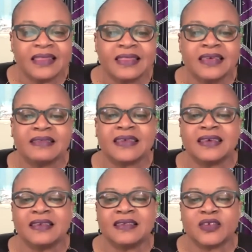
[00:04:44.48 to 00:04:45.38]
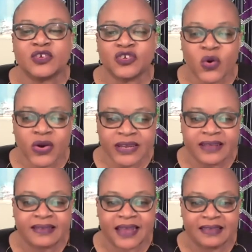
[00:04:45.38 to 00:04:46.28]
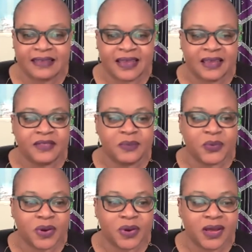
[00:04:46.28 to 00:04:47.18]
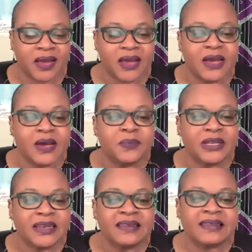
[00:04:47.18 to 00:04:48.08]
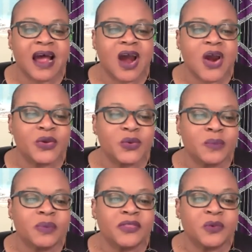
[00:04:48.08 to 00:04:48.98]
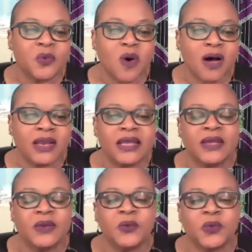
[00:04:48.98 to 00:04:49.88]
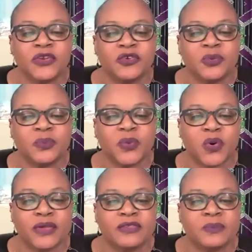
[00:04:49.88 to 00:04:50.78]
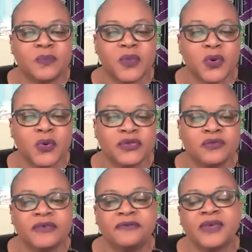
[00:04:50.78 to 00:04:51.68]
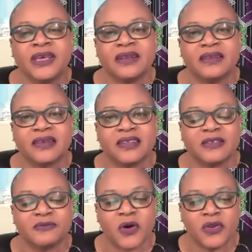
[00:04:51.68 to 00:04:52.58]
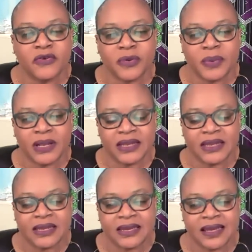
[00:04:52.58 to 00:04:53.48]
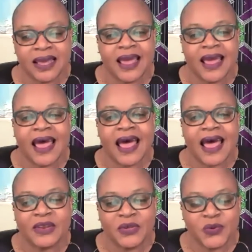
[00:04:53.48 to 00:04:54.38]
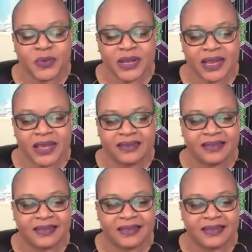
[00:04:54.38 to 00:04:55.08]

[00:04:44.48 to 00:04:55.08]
This is the shortest essay in the book, but it is arguably the one in which Du Bois most reveals his vulnerability and humanness.